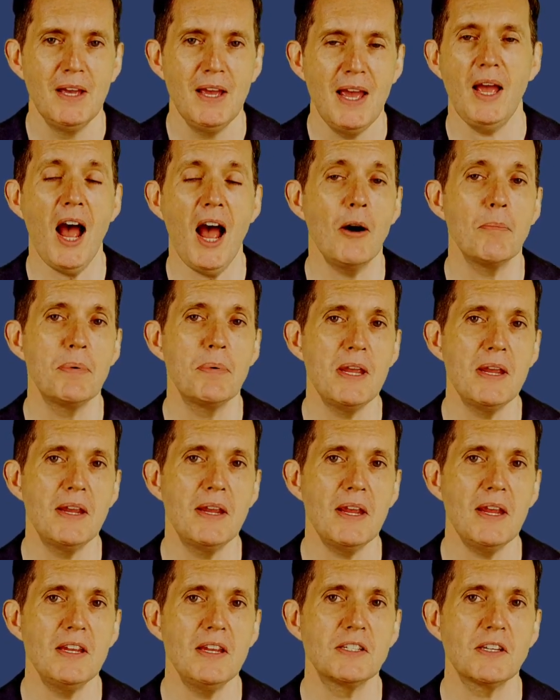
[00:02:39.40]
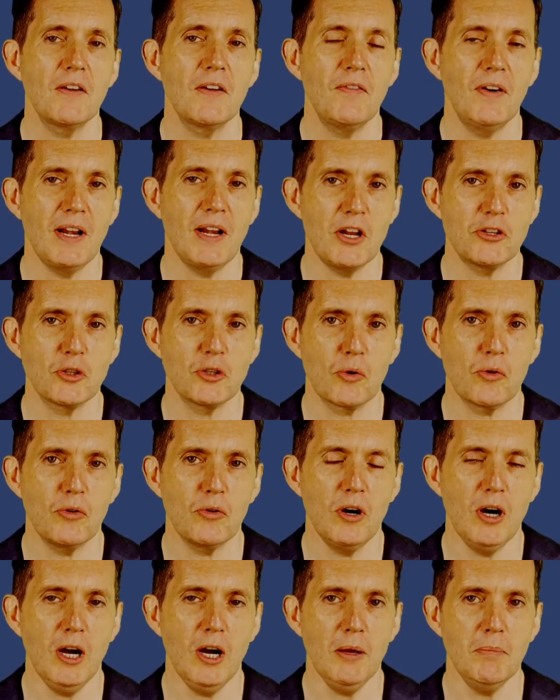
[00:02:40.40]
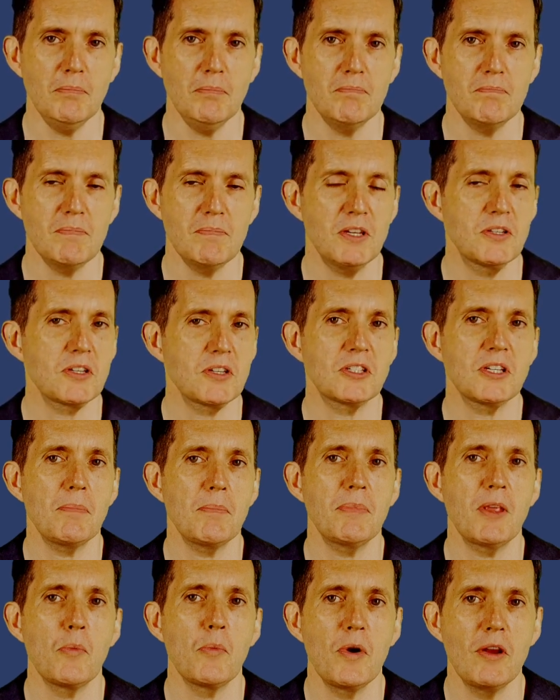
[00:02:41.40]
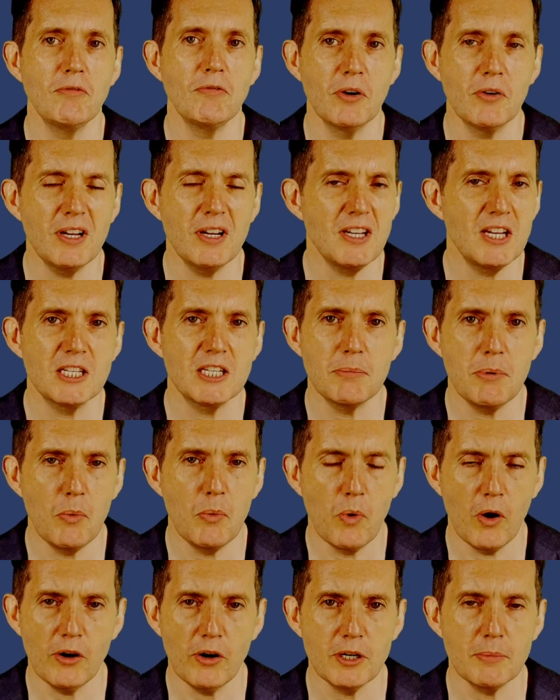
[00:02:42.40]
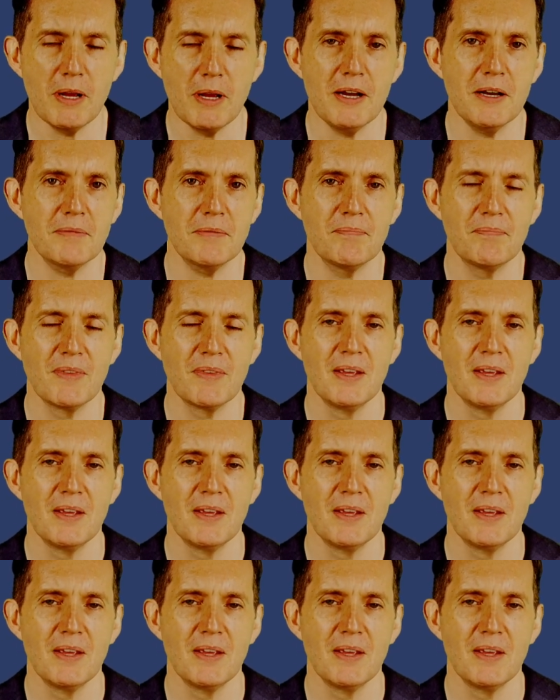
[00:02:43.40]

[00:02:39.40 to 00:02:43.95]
How big is financial crime? Is it something we really need to be worried about?